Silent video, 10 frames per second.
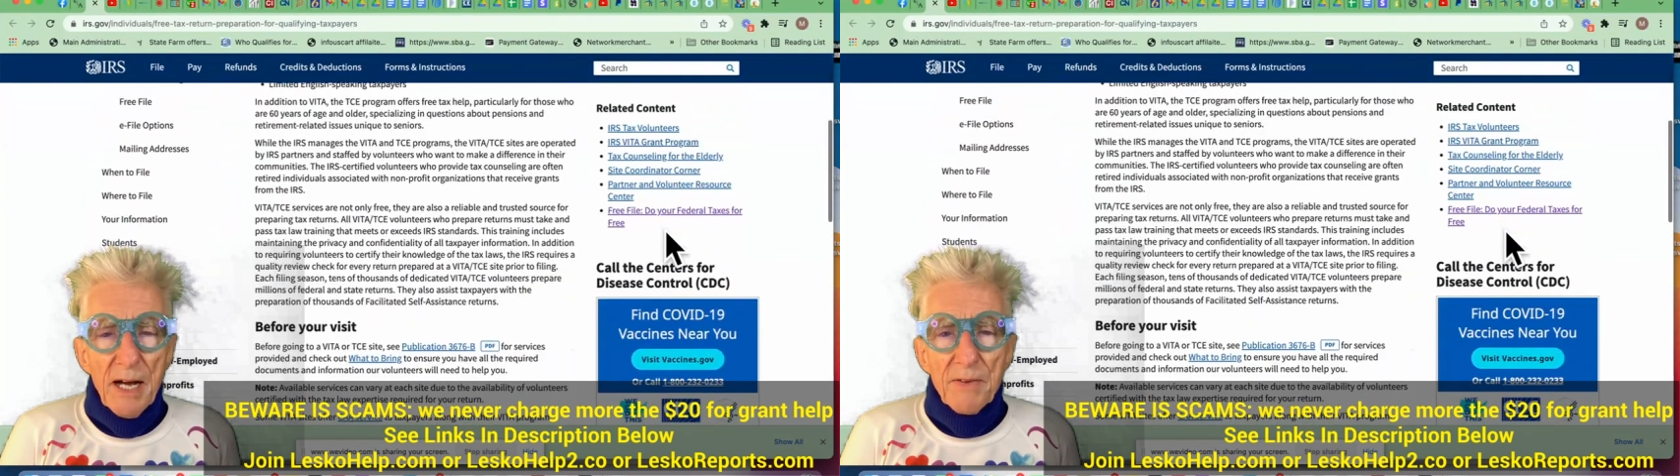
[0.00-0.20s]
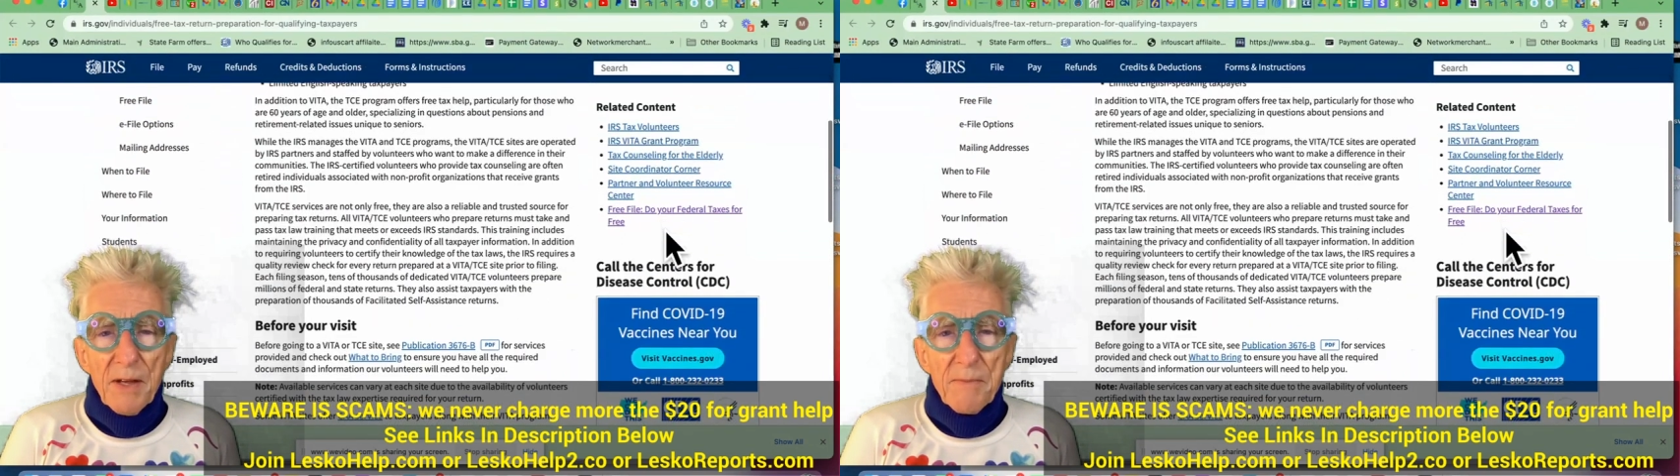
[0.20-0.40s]

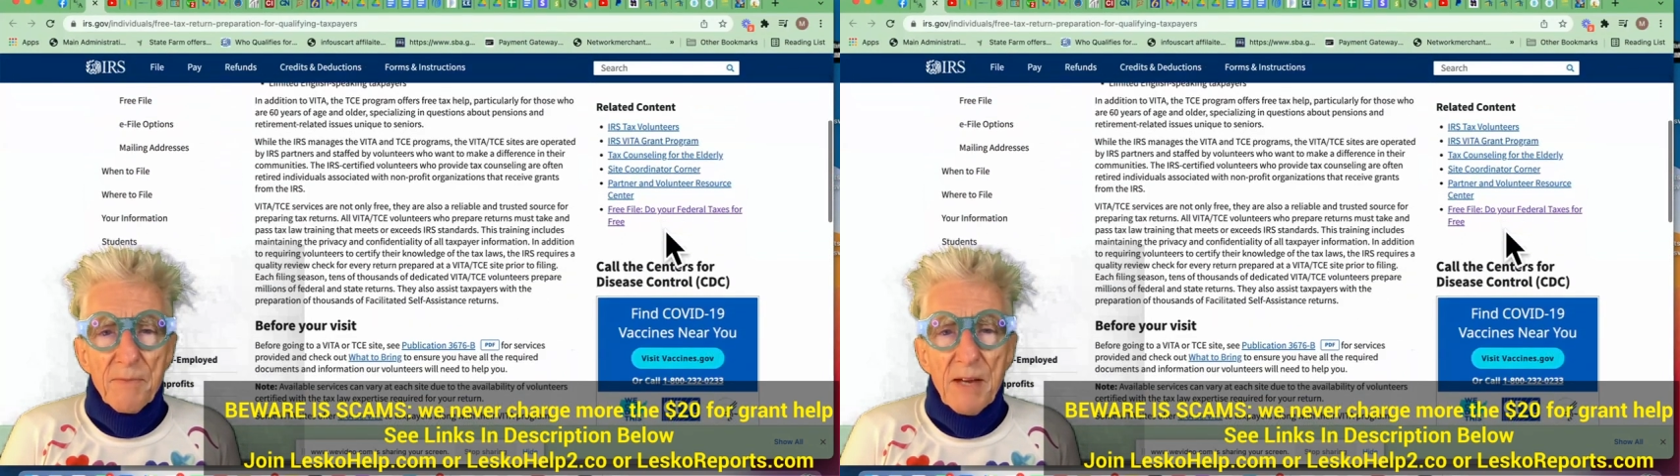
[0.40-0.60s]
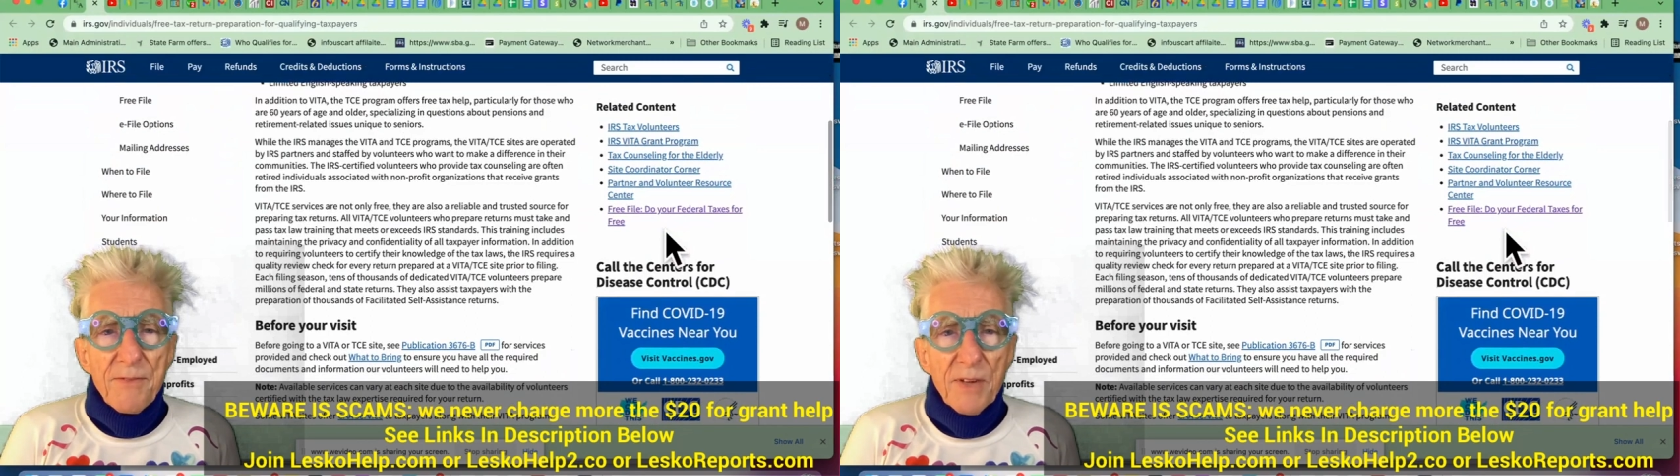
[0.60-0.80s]
how they
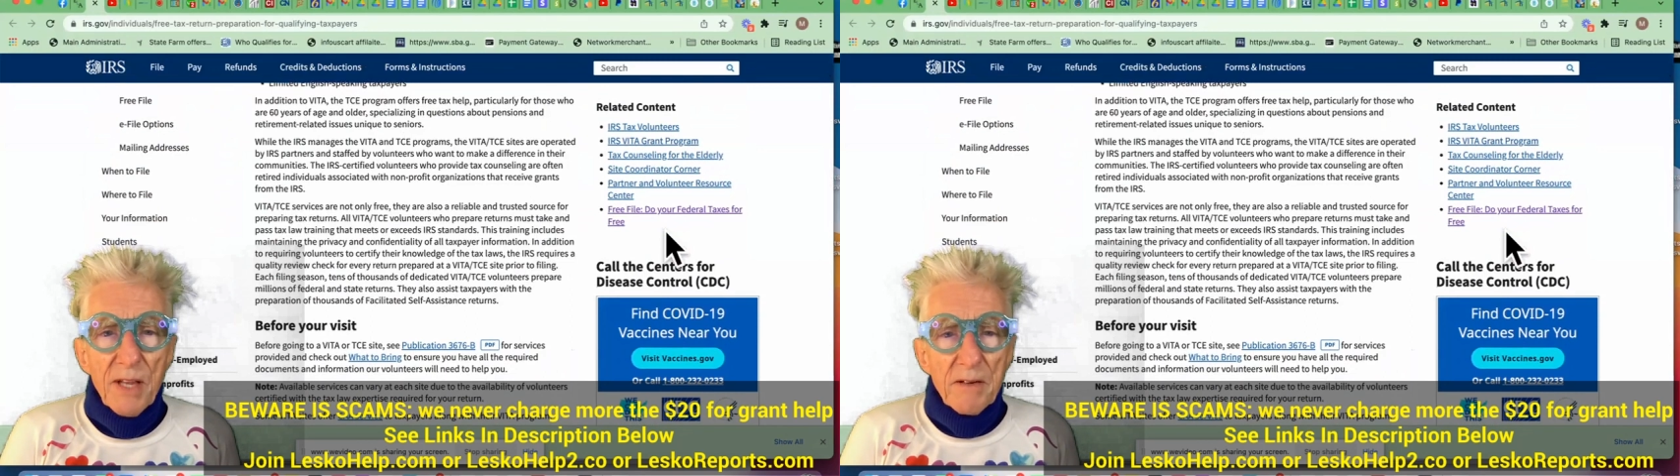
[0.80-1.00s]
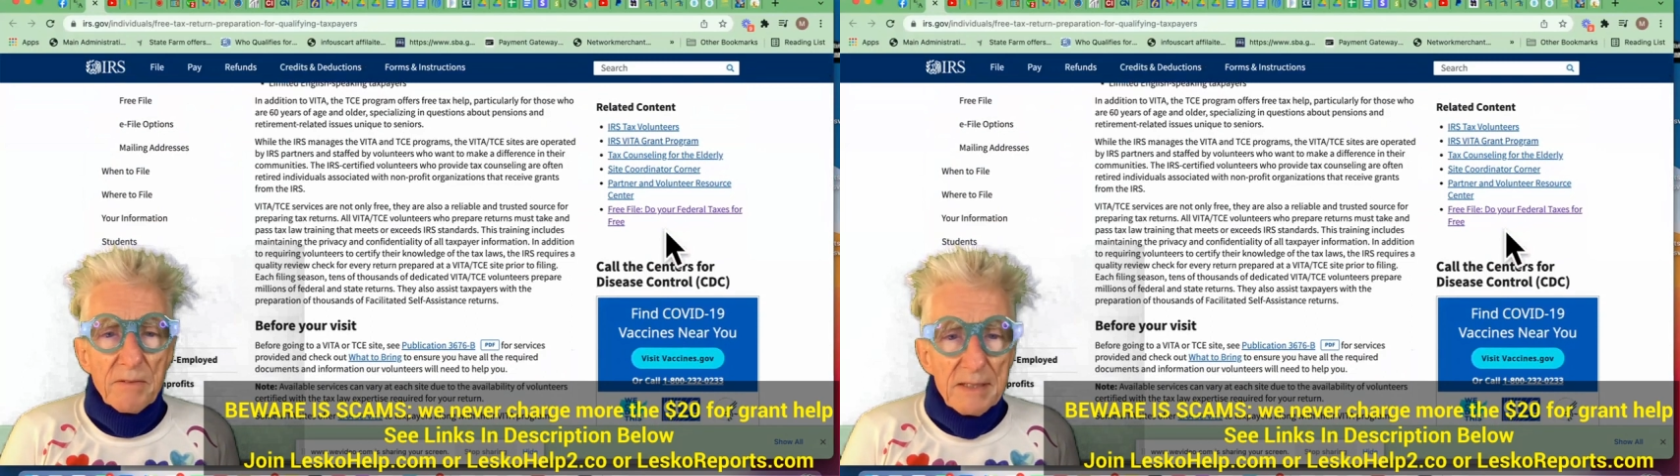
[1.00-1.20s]
they
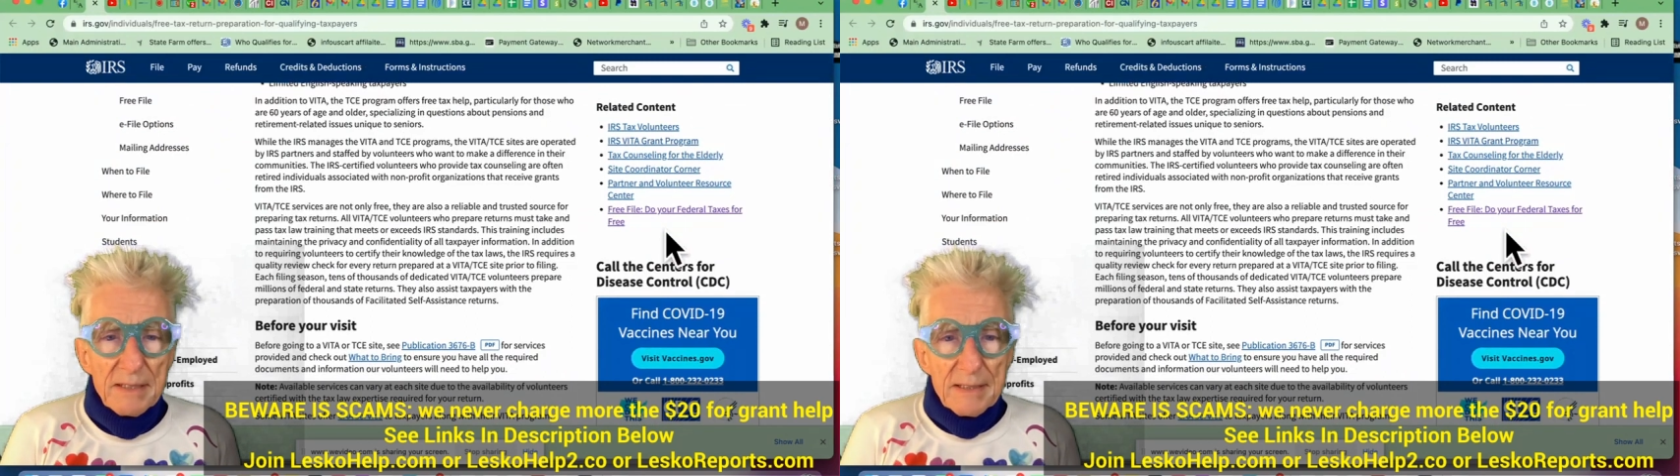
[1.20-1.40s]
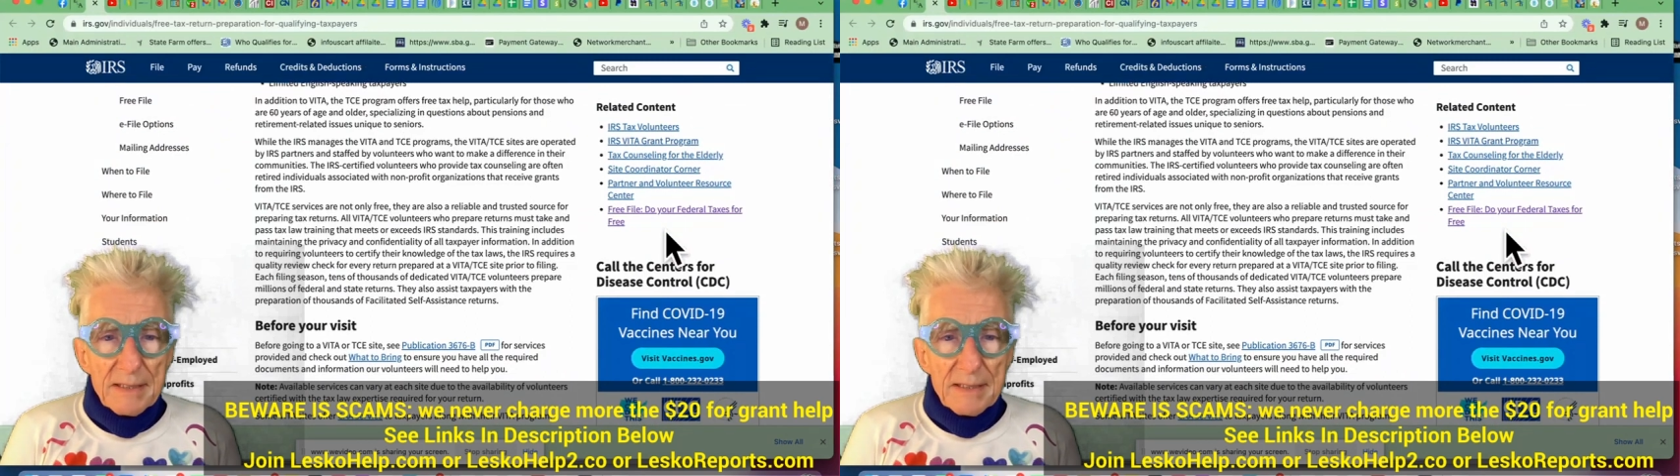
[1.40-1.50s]
fill out